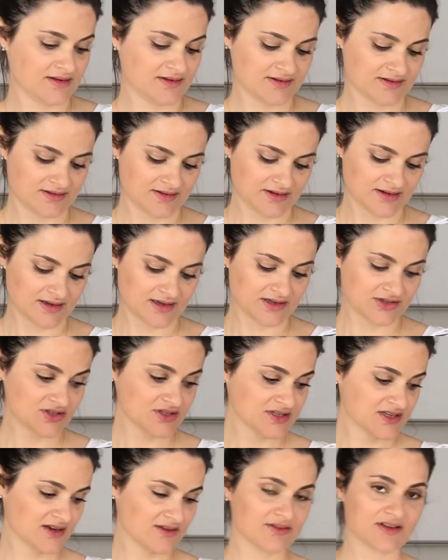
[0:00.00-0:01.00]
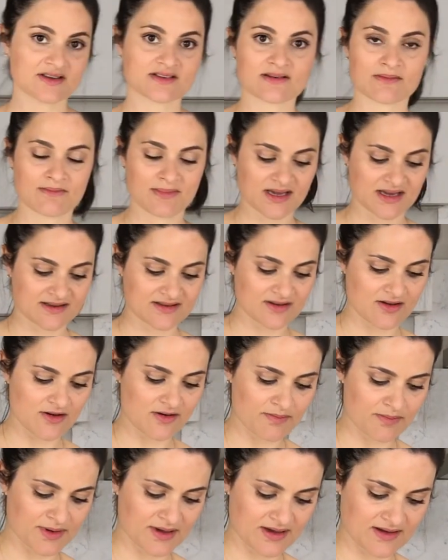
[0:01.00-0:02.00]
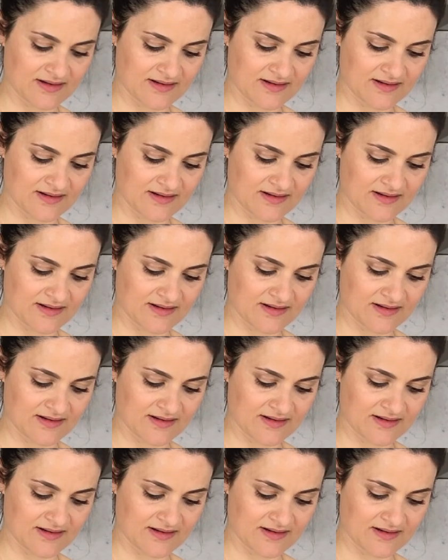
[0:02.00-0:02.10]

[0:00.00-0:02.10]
So just give this a mix up.